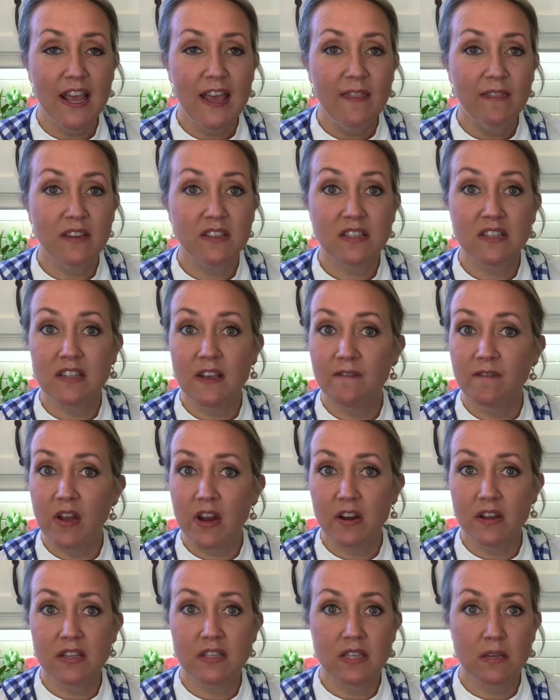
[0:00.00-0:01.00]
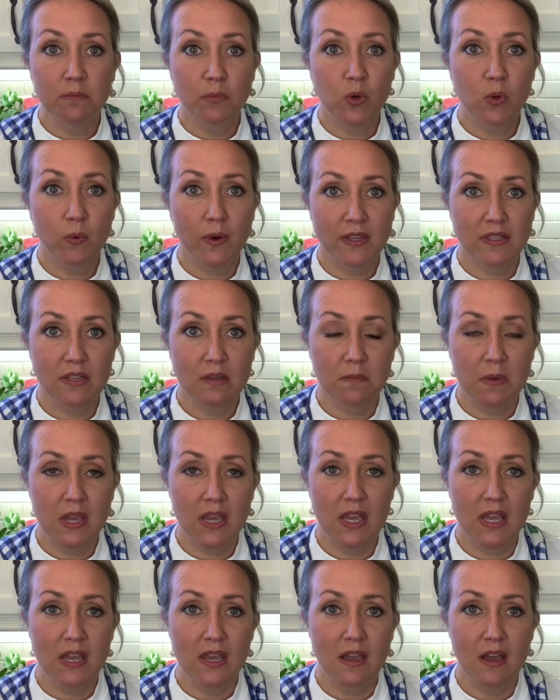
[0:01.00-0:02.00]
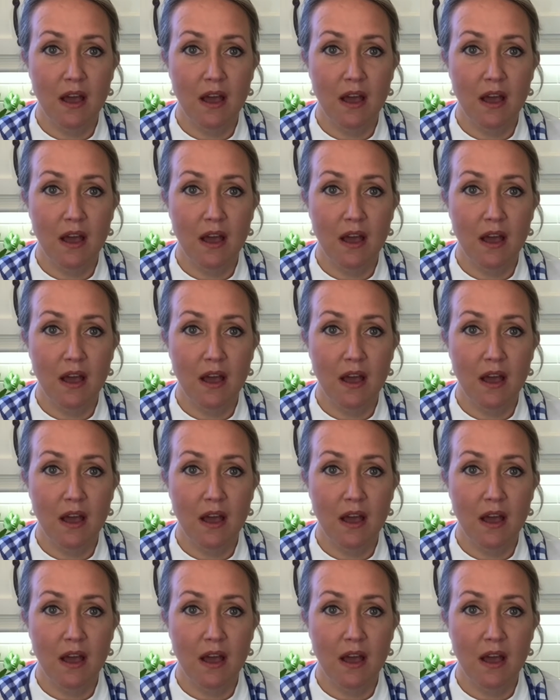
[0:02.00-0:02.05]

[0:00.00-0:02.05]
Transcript: This is a very simple recipe.